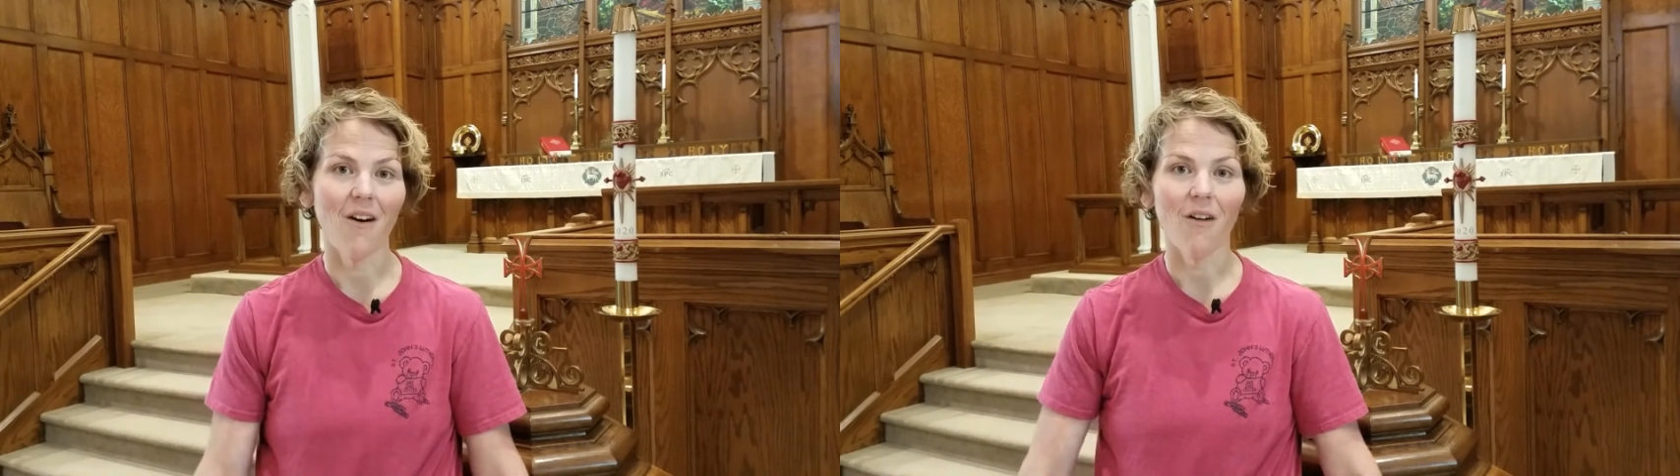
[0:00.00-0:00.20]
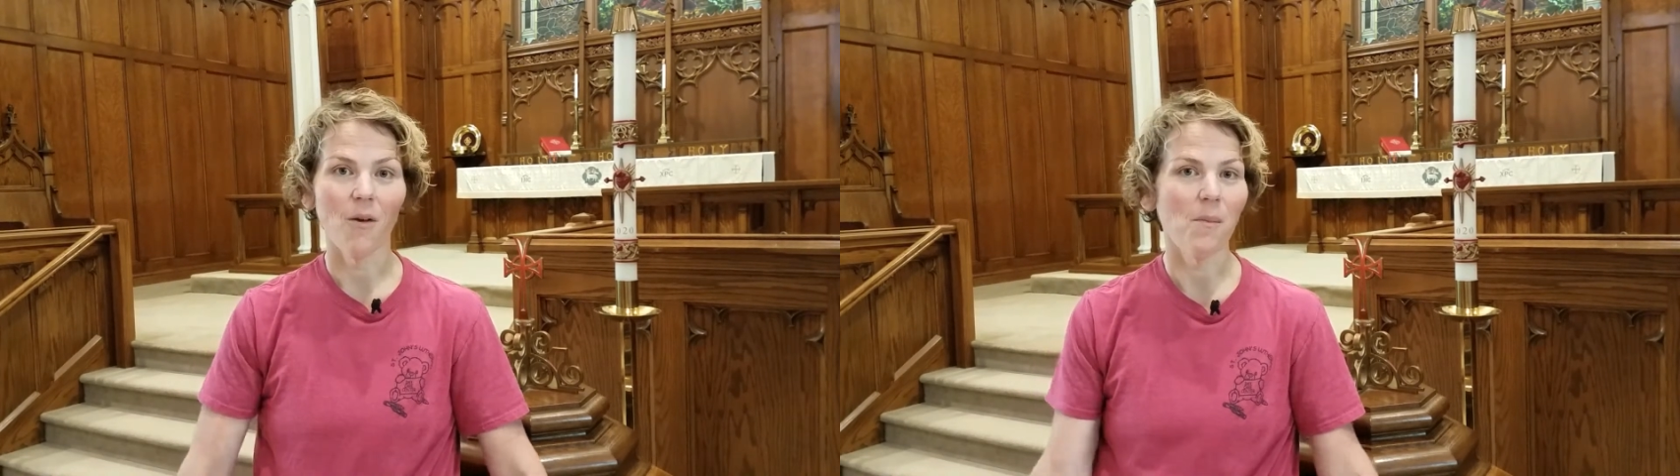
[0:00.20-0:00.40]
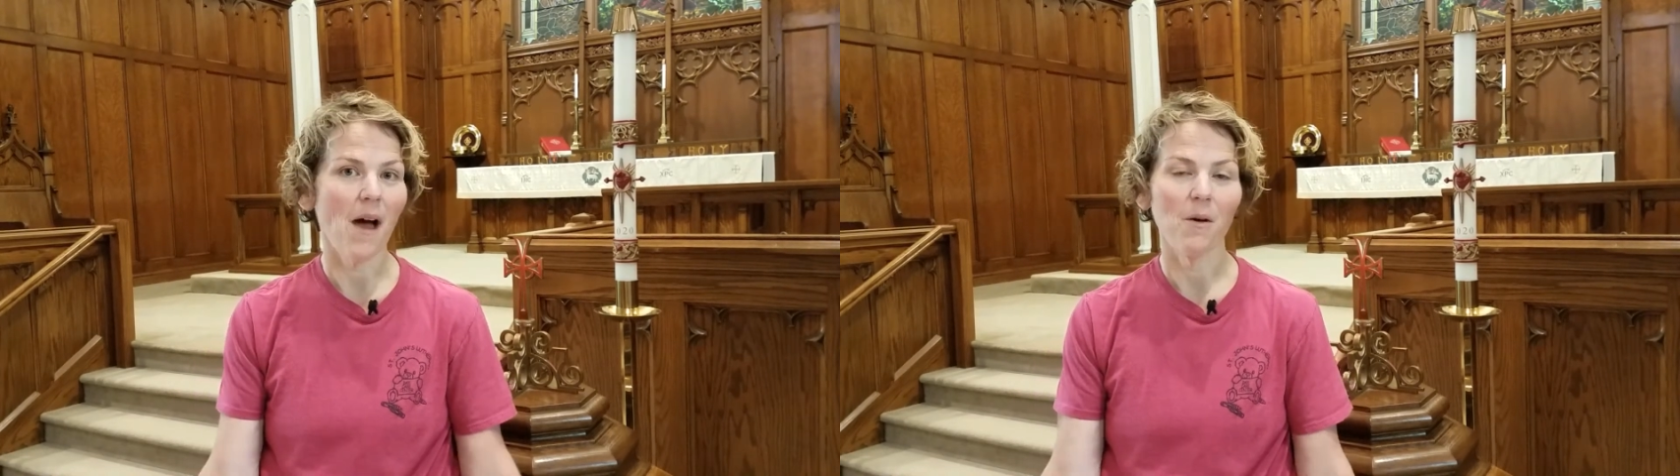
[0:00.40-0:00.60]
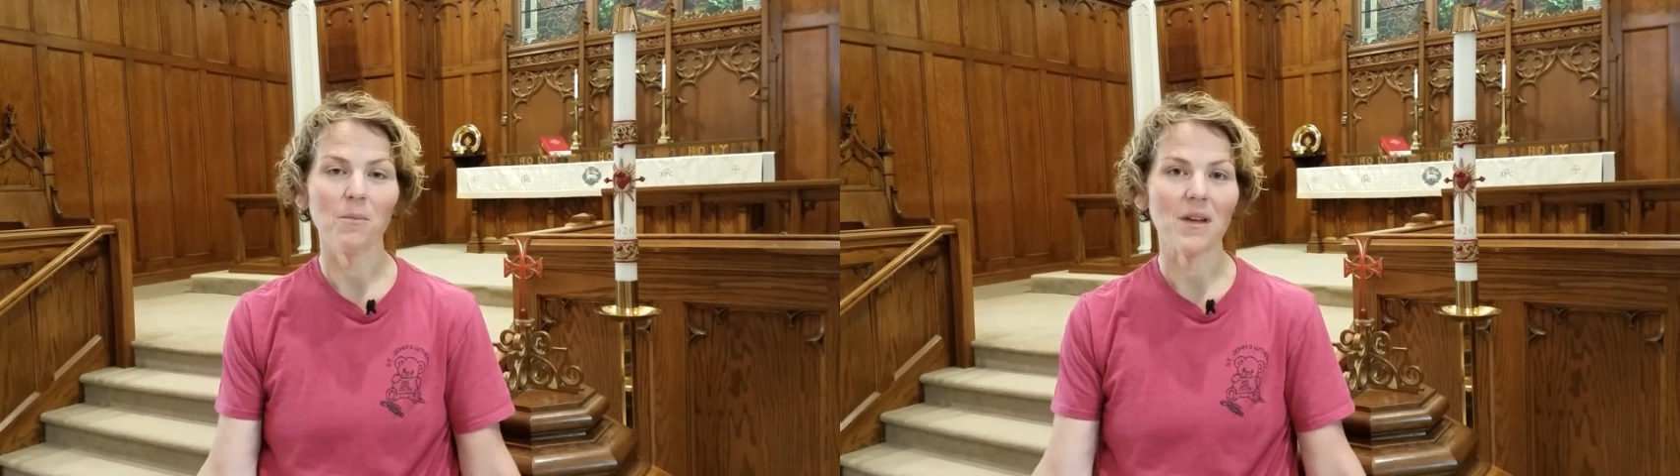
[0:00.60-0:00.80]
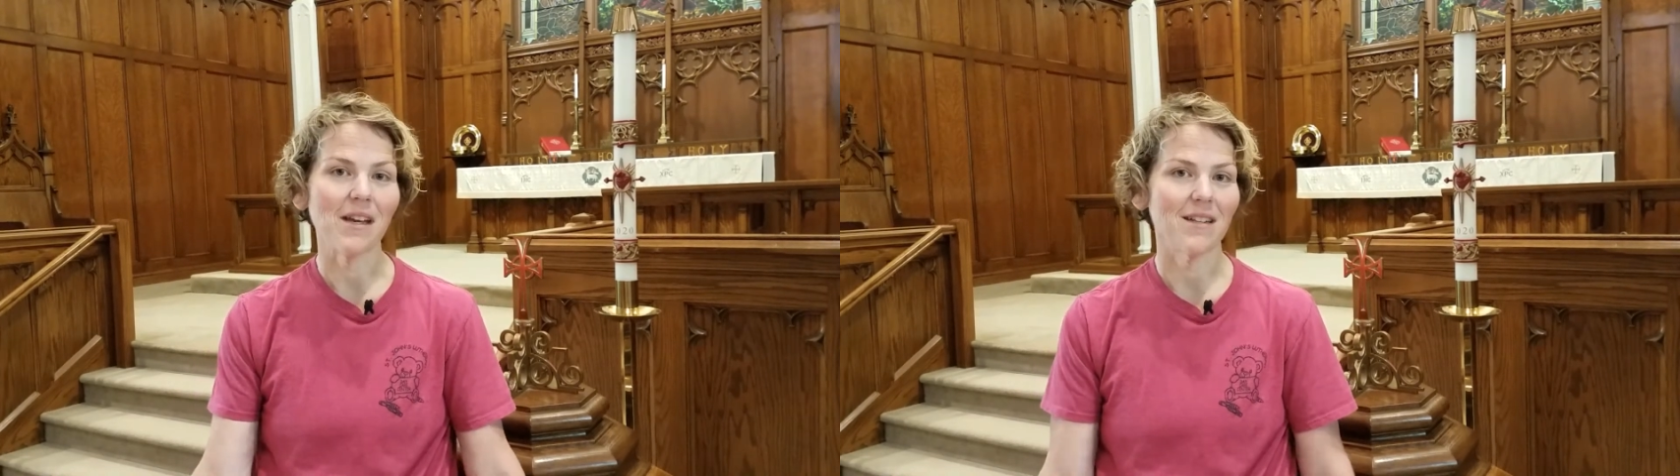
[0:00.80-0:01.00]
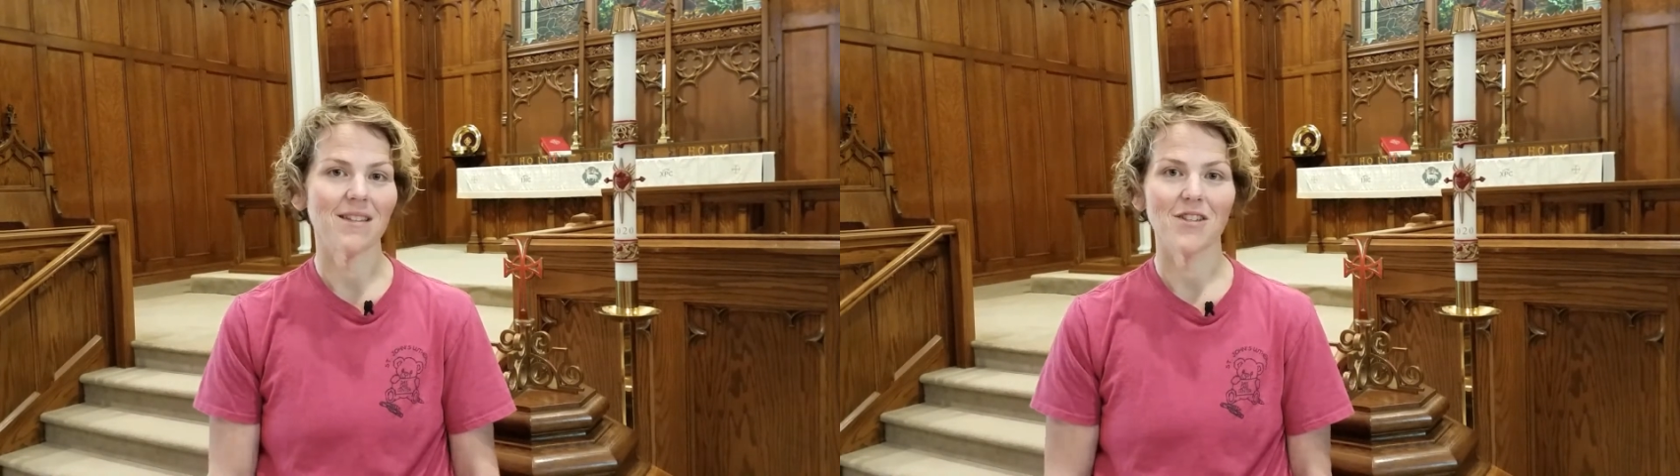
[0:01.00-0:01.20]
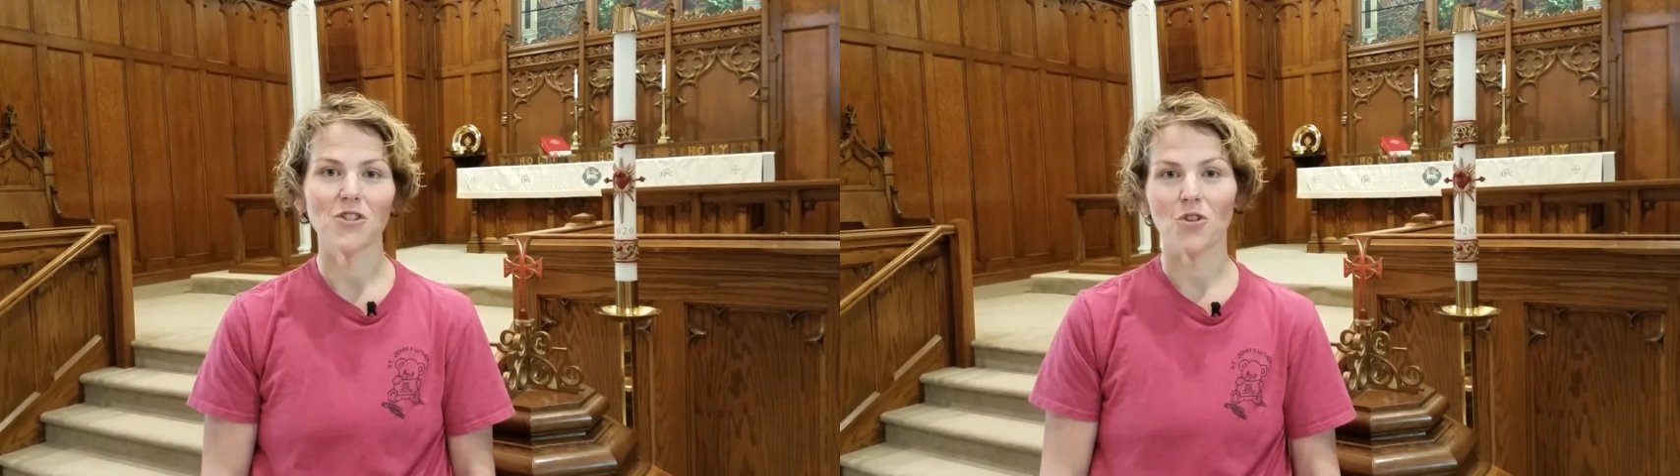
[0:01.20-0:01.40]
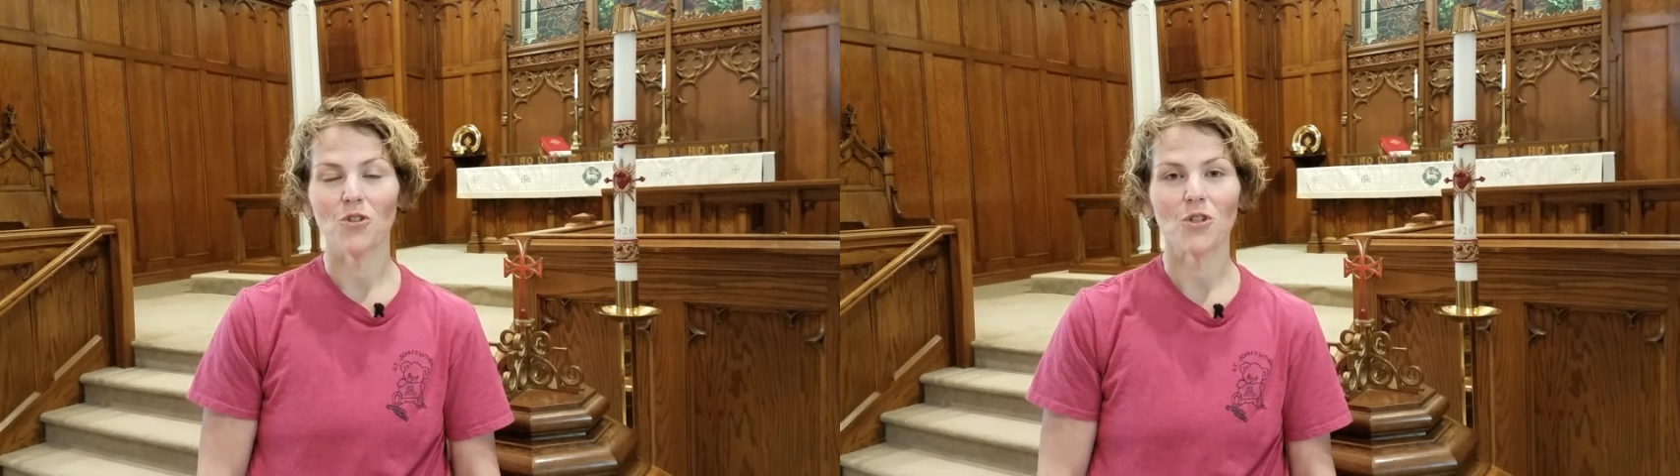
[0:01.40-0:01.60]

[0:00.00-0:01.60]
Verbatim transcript: all about being in this church